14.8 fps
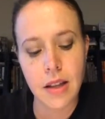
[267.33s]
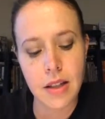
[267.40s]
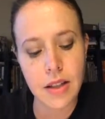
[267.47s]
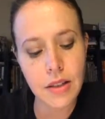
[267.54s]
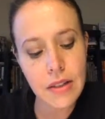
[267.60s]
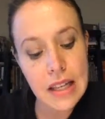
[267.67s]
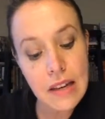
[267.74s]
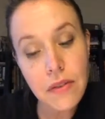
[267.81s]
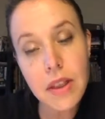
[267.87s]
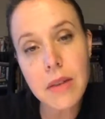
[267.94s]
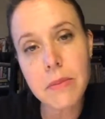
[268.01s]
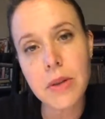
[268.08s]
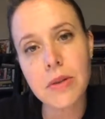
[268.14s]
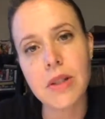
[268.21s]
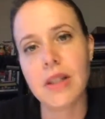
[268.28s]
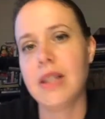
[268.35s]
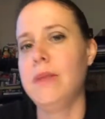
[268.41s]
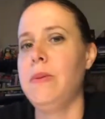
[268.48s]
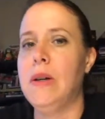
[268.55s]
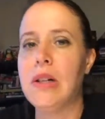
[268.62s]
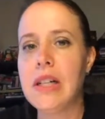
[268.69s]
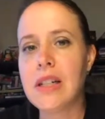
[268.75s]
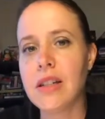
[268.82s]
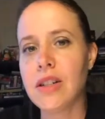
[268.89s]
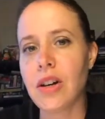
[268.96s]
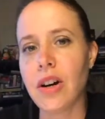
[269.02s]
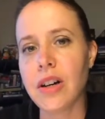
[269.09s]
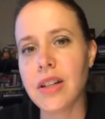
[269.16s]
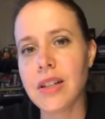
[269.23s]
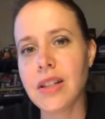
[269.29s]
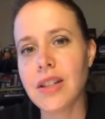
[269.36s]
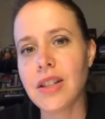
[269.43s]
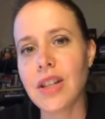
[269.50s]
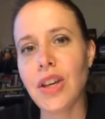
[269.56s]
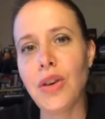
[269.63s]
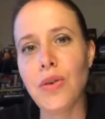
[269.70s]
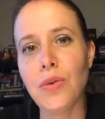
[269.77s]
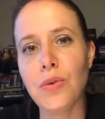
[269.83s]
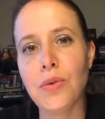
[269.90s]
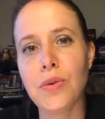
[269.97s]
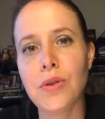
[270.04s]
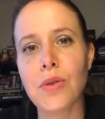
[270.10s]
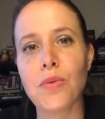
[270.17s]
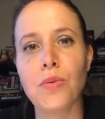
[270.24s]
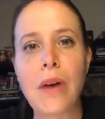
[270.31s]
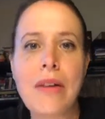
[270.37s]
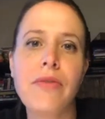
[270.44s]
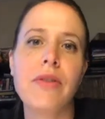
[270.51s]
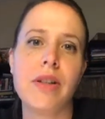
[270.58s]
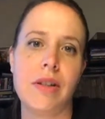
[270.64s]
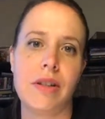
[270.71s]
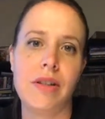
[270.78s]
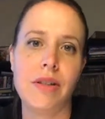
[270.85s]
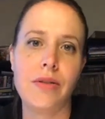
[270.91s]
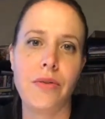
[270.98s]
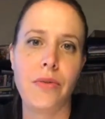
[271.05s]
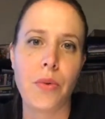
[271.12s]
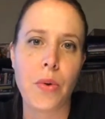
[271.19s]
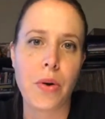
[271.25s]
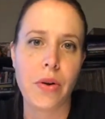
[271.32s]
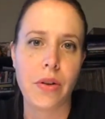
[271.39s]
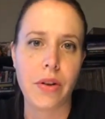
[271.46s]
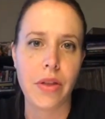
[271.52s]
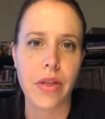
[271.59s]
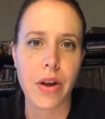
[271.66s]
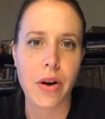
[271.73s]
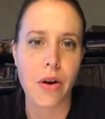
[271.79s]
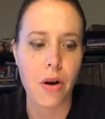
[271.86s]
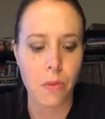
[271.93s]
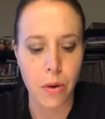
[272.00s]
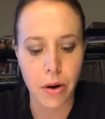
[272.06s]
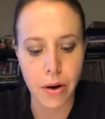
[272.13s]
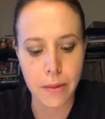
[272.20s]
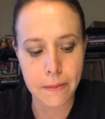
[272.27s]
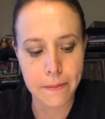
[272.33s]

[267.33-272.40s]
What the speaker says: So even the most experienced artists use reference for their artwork.